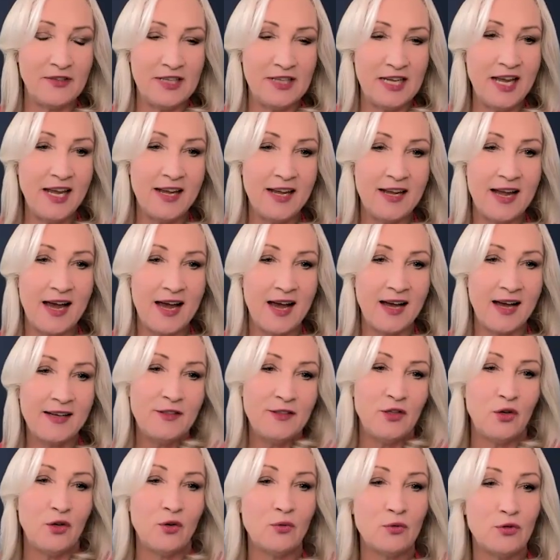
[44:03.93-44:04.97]
VA, I
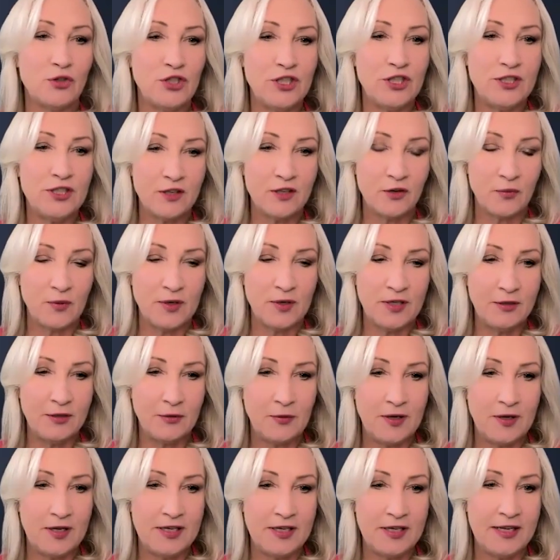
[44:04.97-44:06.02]
know she's already
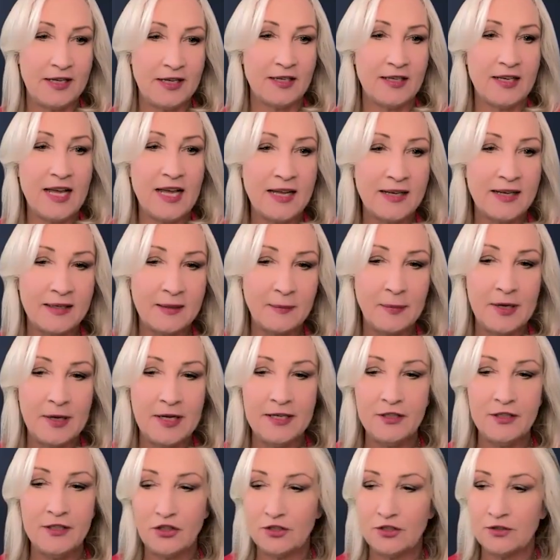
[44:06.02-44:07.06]
creating a landing
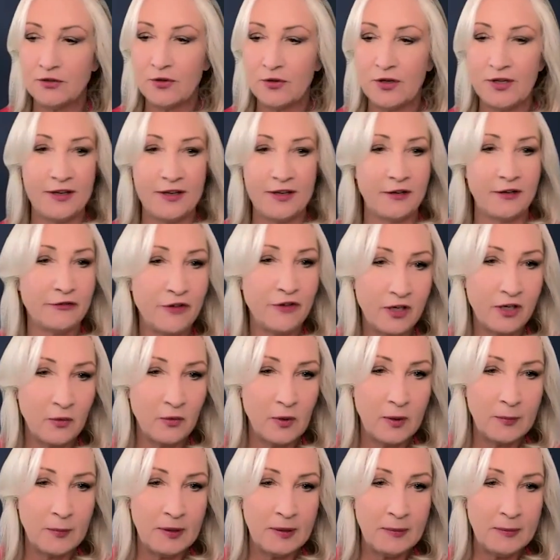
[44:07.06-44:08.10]
page. She's creating a
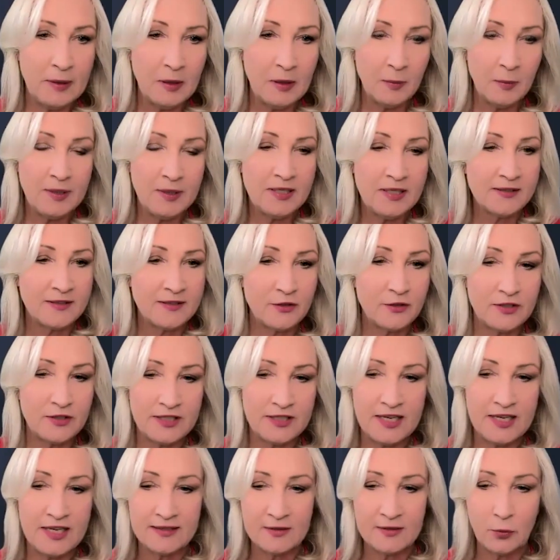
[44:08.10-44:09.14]
follow-up email because there's
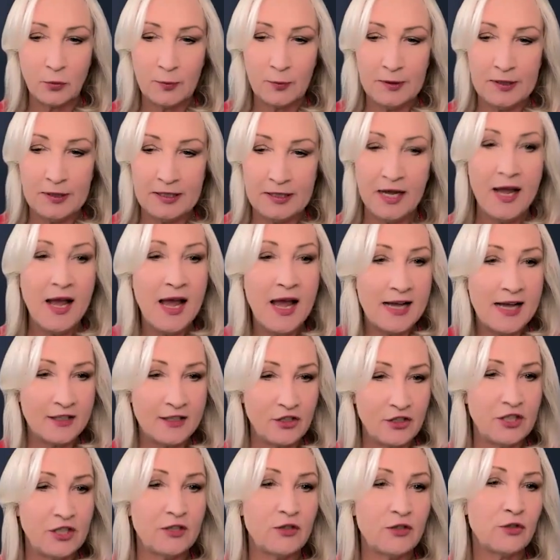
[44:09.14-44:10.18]
an SOP
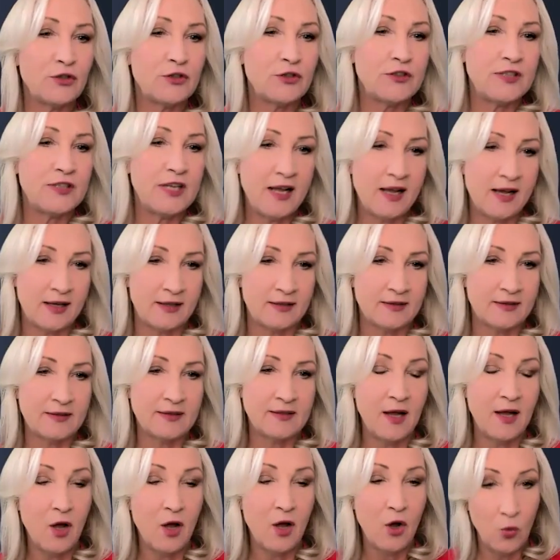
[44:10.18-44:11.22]
and she
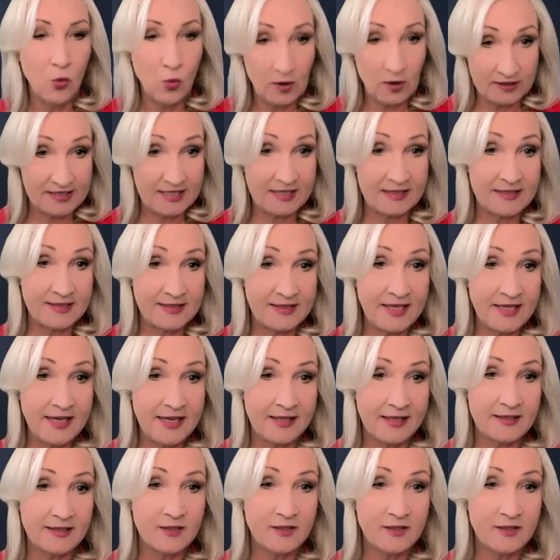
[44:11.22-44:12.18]
understands what's at stake.